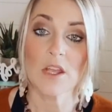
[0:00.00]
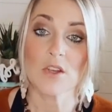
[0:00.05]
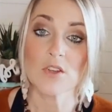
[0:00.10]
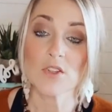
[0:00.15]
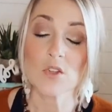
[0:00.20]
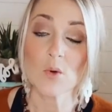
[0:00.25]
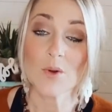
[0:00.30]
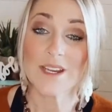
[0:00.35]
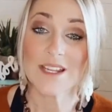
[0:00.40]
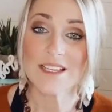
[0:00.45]

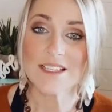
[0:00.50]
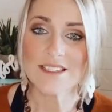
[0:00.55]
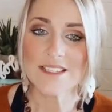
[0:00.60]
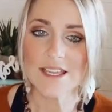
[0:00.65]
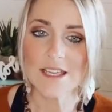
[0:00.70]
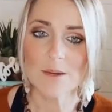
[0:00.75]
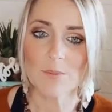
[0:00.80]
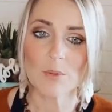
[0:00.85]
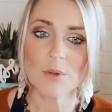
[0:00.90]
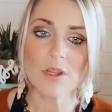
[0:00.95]
So an
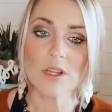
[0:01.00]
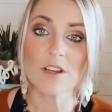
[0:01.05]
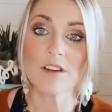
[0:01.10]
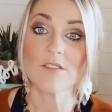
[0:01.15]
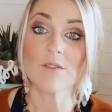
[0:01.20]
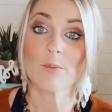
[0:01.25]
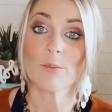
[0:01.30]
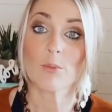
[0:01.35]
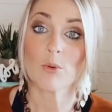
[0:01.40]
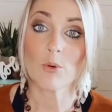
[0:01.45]
example
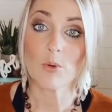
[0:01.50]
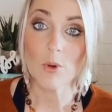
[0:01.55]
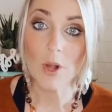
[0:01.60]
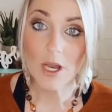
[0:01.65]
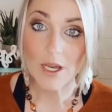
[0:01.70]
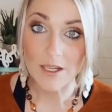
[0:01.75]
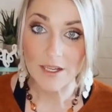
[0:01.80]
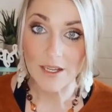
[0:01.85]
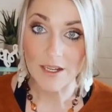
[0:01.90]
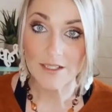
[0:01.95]
of
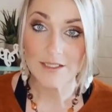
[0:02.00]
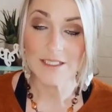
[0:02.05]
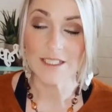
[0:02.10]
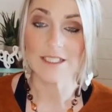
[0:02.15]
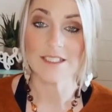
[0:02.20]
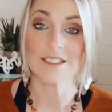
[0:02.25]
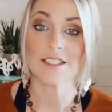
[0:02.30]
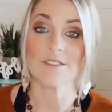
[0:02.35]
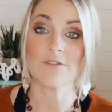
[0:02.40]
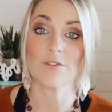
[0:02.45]
product
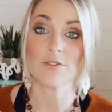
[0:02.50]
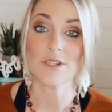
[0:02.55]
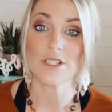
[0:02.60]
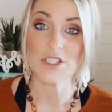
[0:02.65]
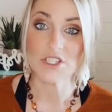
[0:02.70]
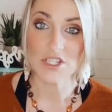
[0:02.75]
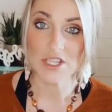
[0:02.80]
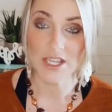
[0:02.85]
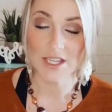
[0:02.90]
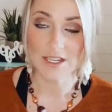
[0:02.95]
and
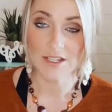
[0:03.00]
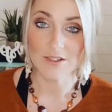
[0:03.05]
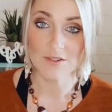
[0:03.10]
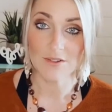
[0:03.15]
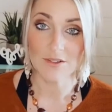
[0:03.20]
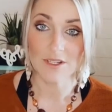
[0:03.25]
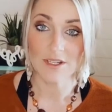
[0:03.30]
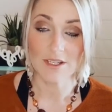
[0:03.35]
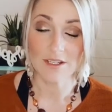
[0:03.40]
differentiating